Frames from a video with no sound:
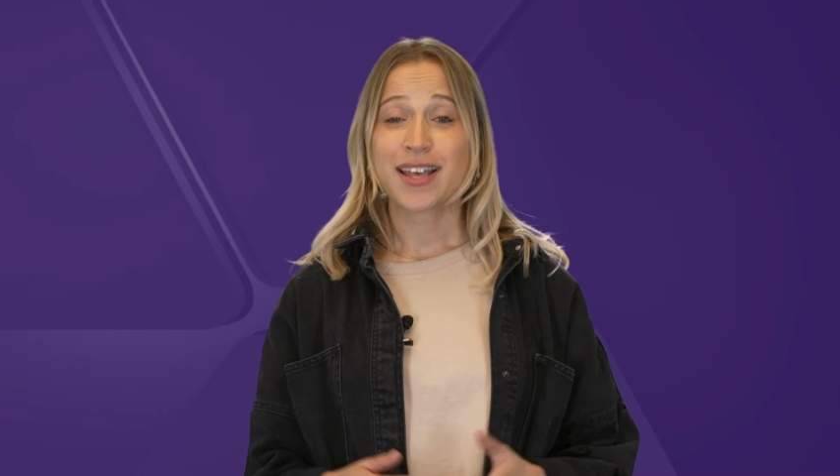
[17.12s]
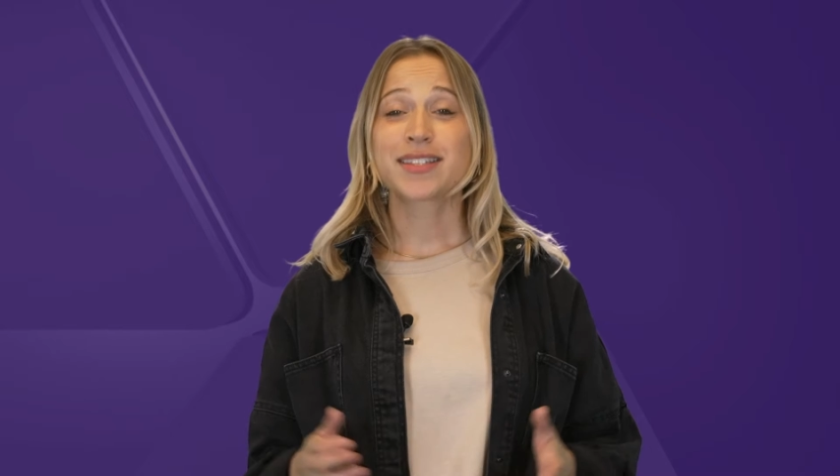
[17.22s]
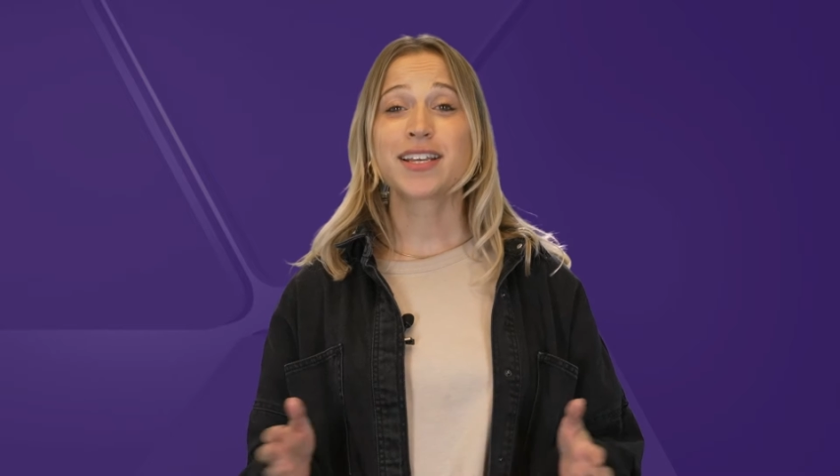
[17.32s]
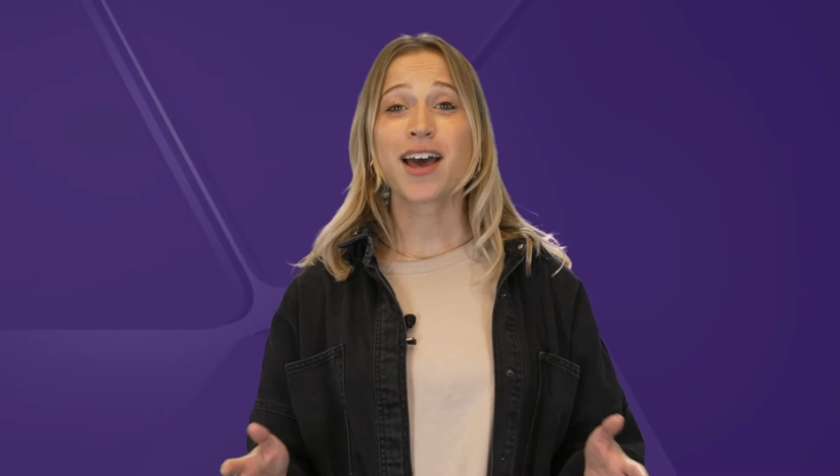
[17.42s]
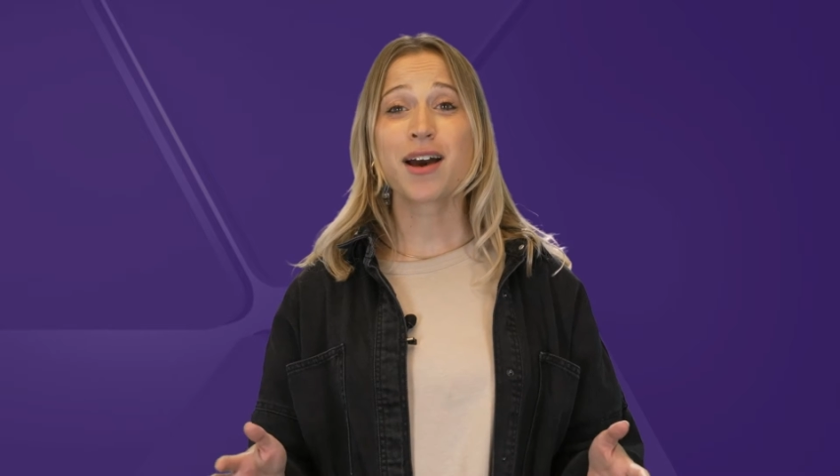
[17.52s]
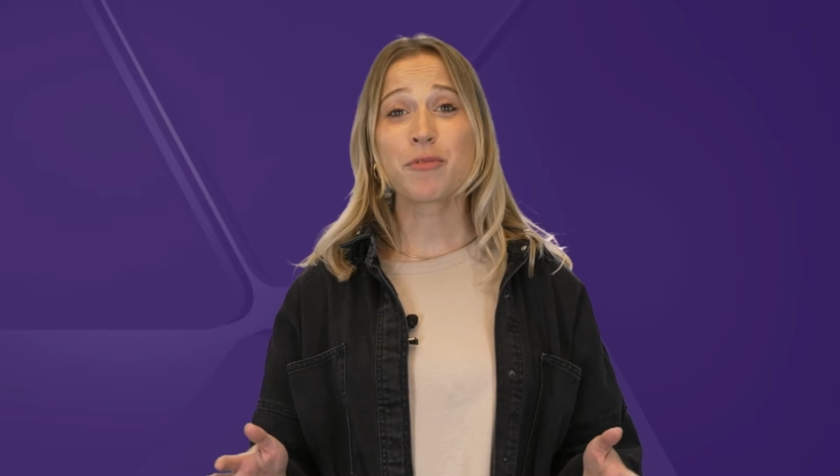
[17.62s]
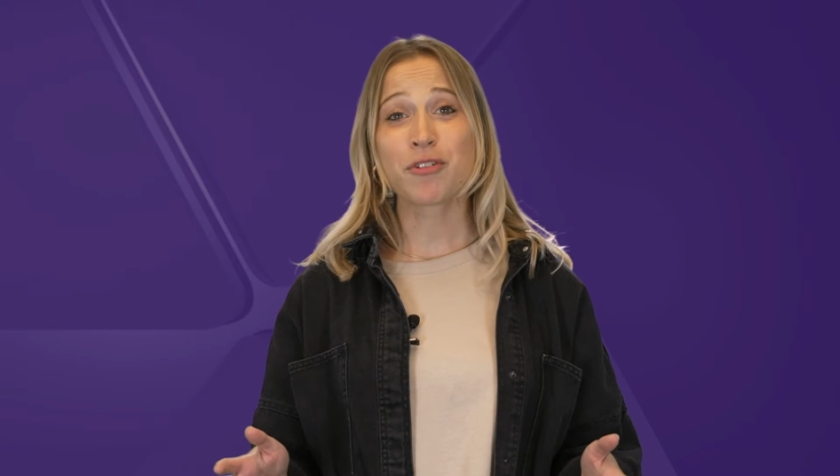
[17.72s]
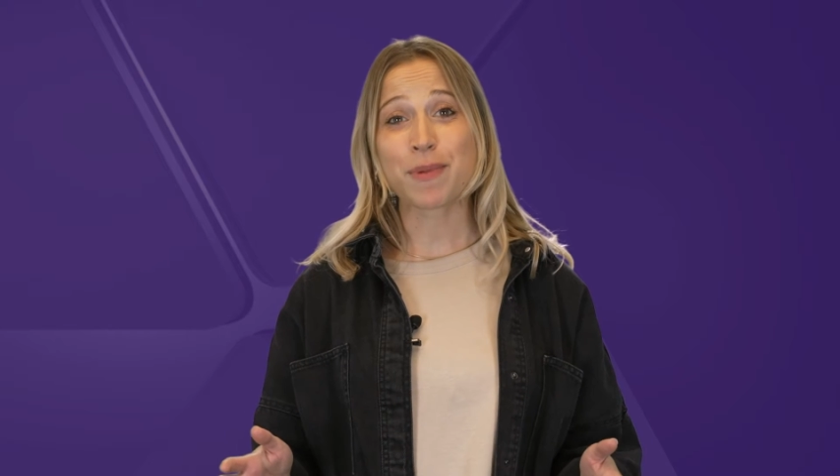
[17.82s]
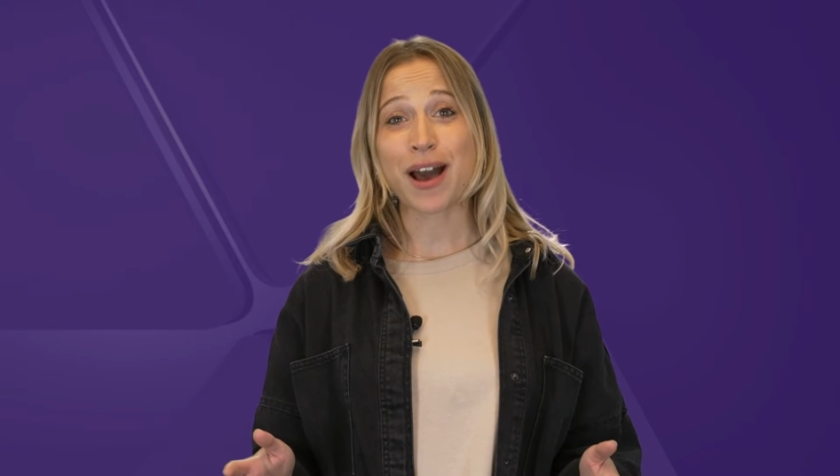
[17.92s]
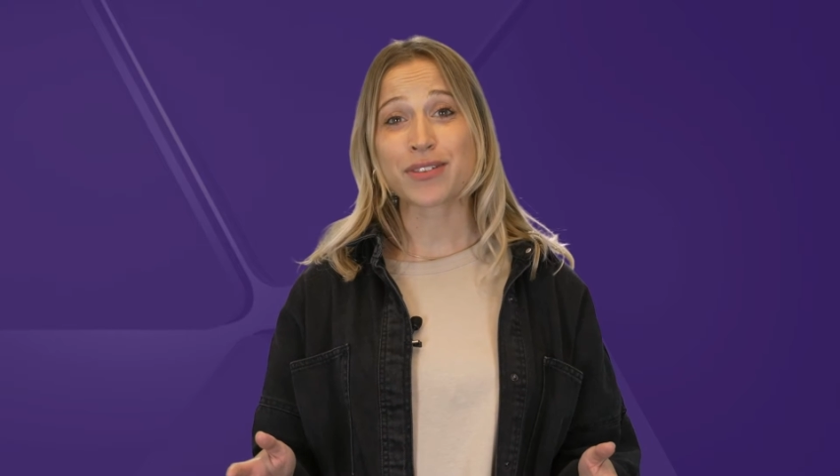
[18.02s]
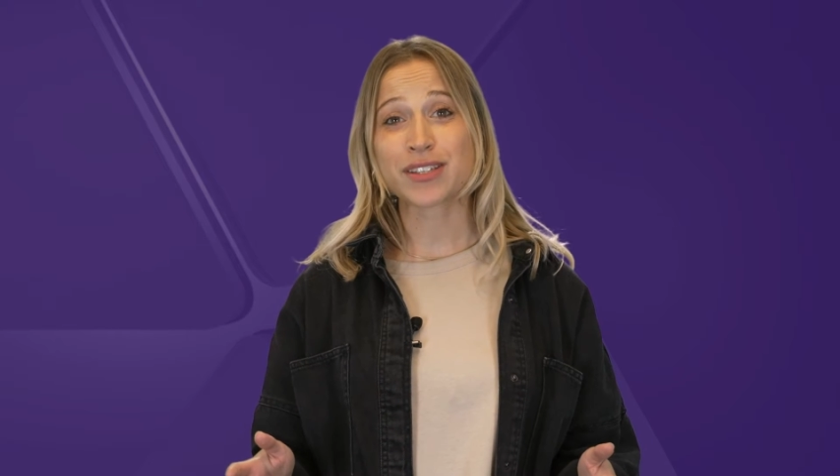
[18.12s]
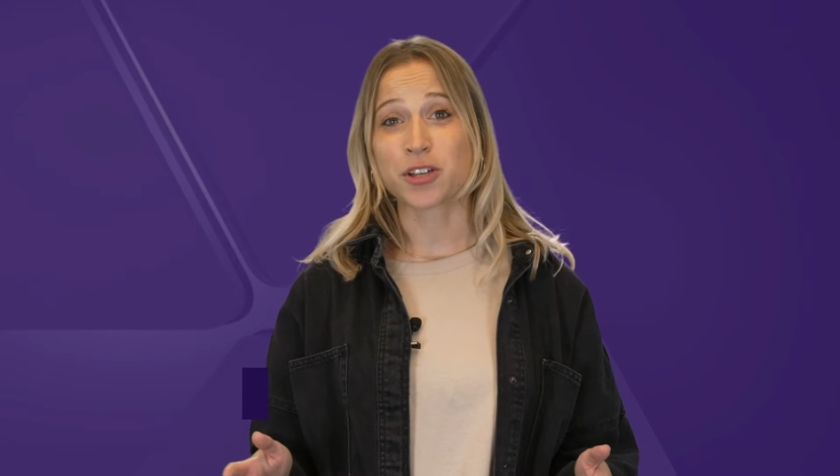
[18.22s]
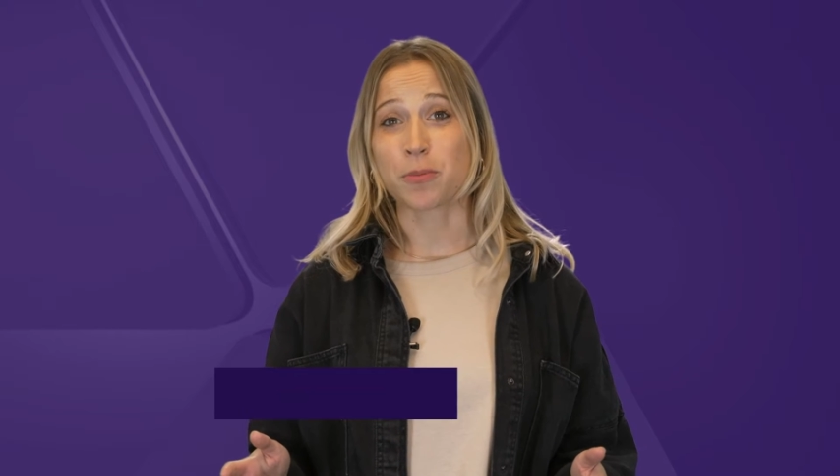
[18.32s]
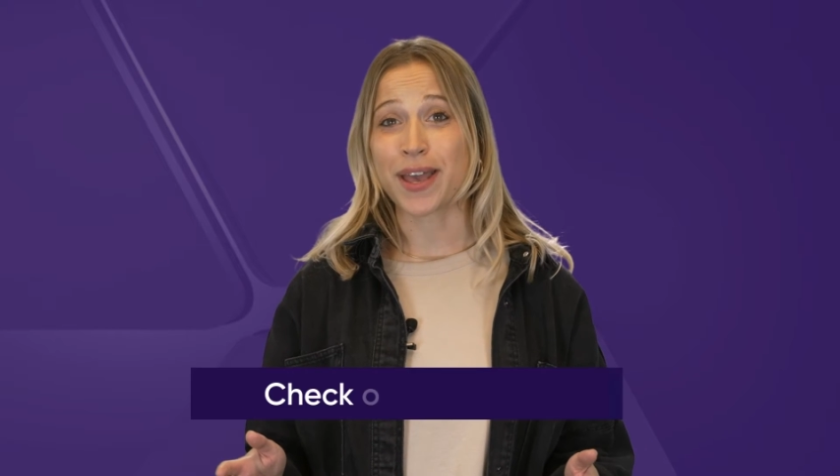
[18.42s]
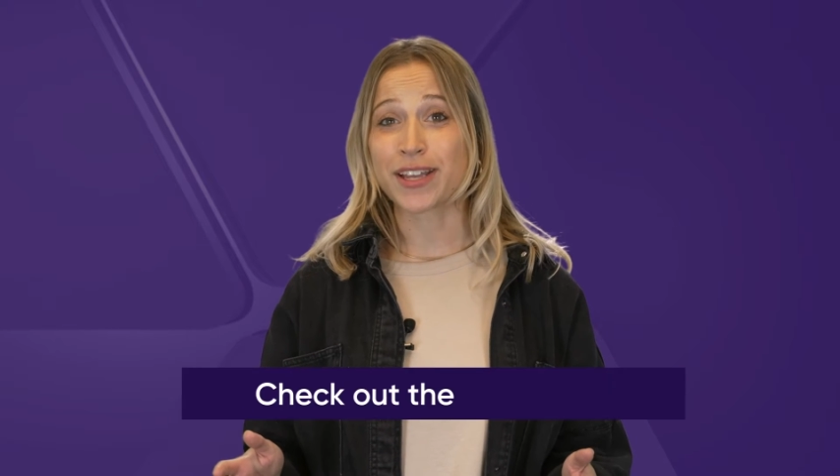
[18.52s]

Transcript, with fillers: To learn more about this topic,